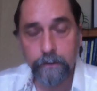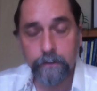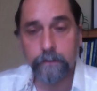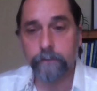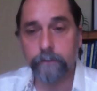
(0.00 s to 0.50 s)

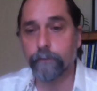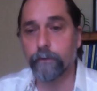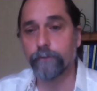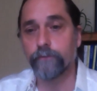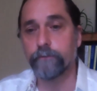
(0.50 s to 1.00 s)
And for
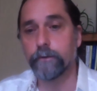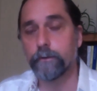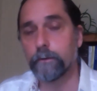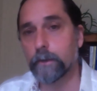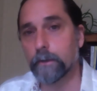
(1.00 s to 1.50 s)
those of you
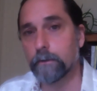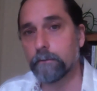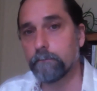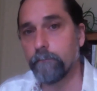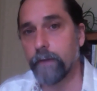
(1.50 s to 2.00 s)
who are
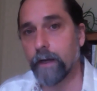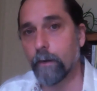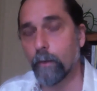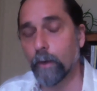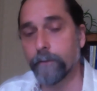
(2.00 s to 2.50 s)

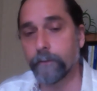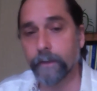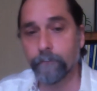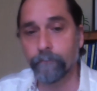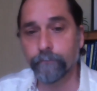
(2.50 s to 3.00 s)
now
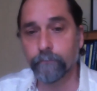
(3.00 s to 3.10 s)
wondering,